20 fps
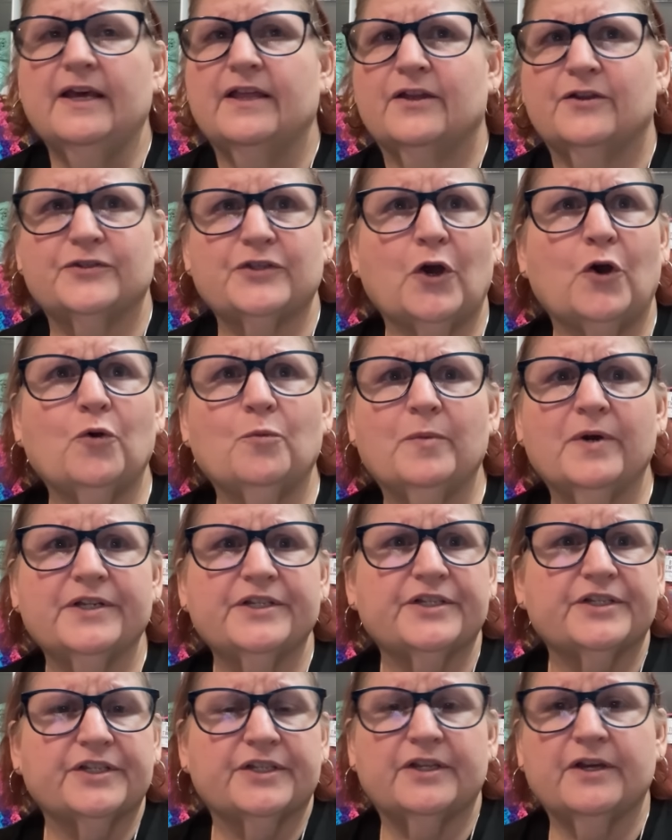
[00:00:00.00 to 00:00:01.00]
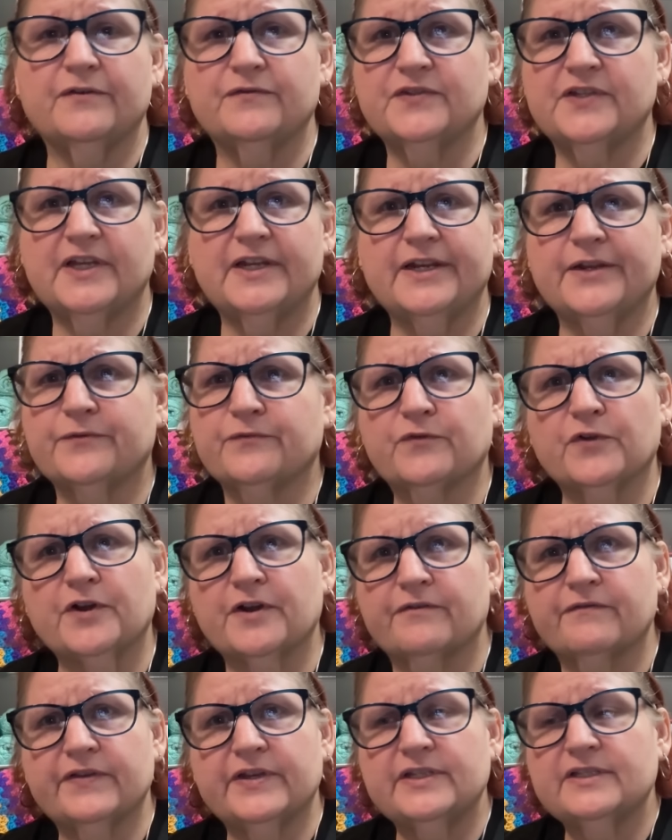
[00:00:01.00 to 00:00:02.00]
There's a whole bunch of stuff sitting in front
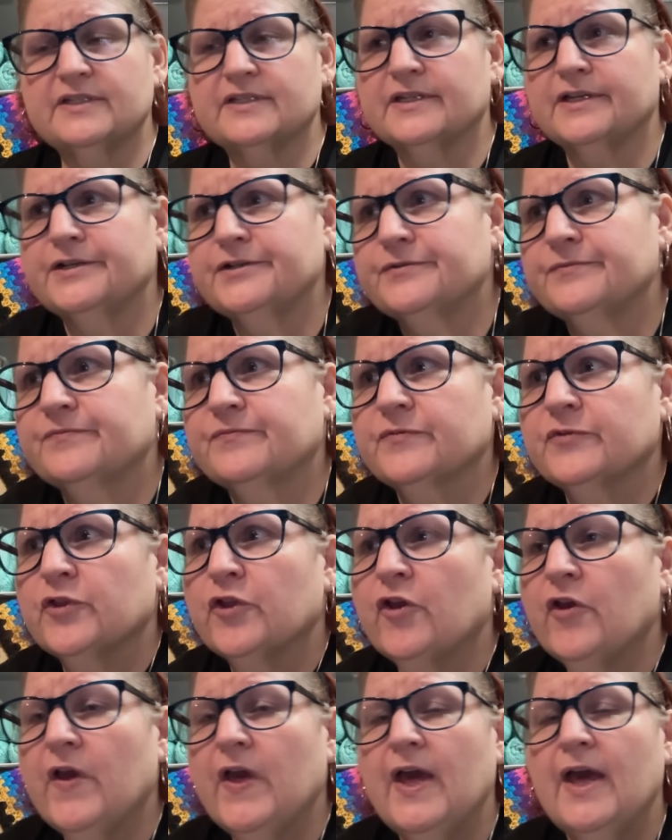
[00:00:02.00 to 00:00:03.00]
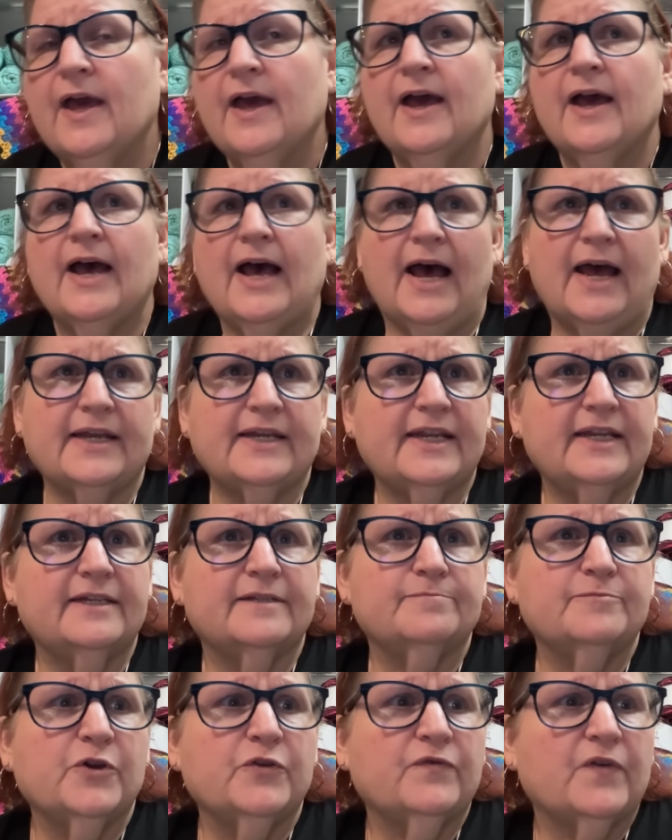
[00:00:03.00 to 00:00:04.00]
of it, so I need
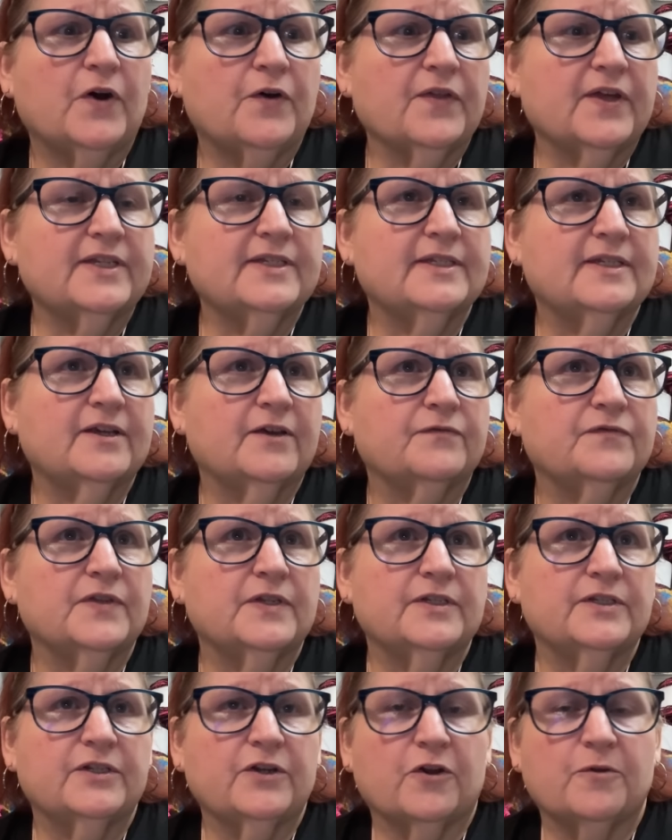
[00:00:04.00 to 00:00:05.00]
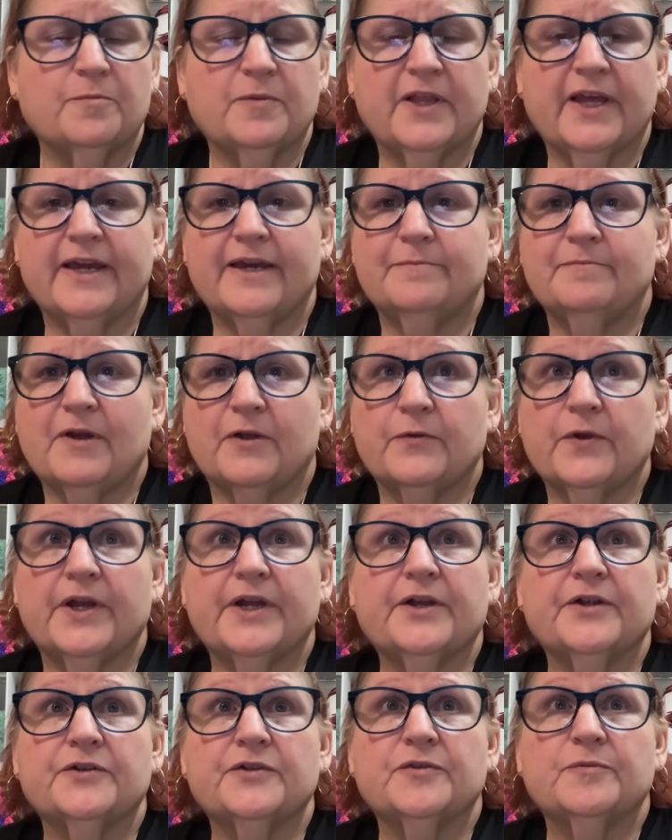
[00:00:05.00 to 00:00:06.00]
to move all that stuff and start playing my
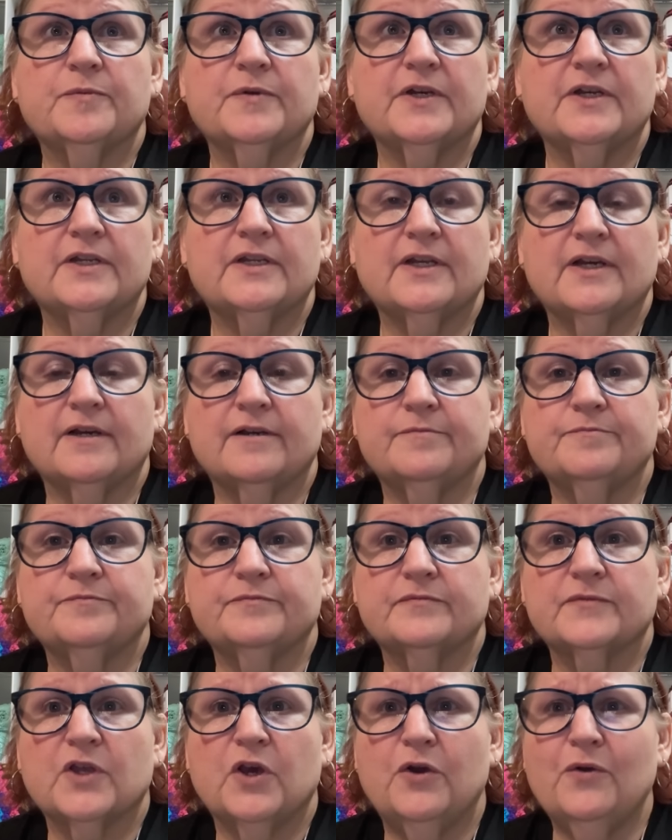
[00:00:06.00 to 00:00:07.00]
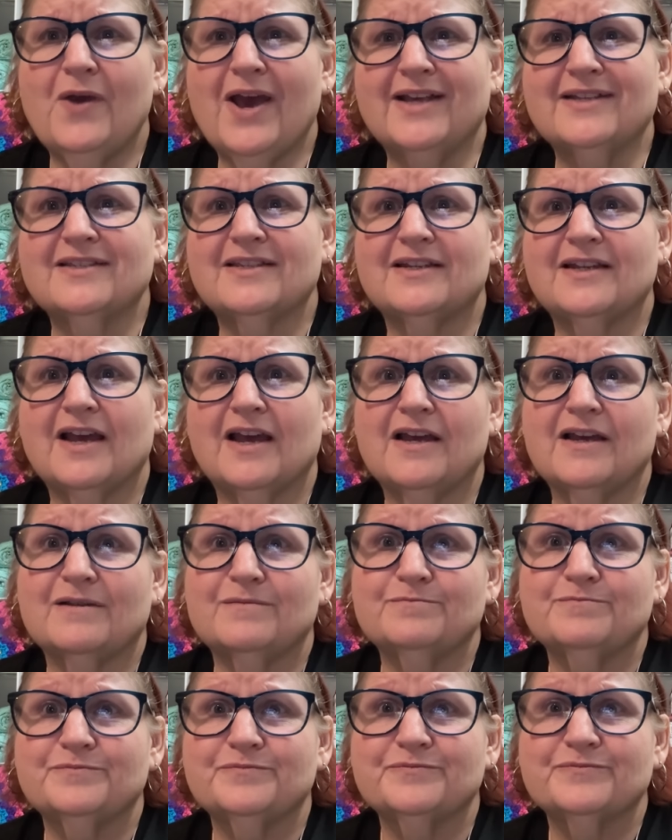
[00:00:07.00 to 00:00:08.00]
records. But who has the time?